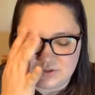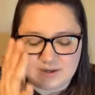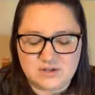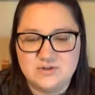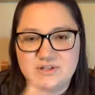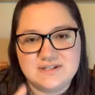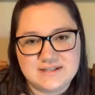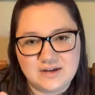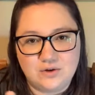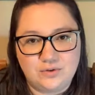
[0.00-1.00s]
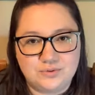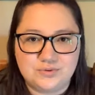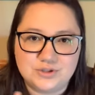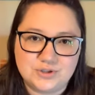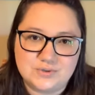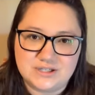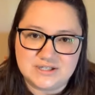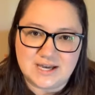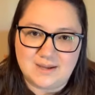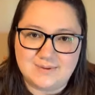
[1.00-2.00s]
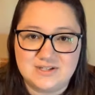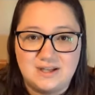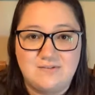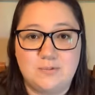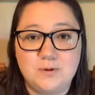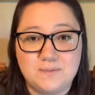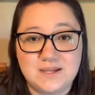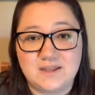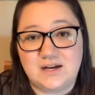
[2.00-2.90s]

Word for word: So I usually cycle through two at a time until I have a poopy,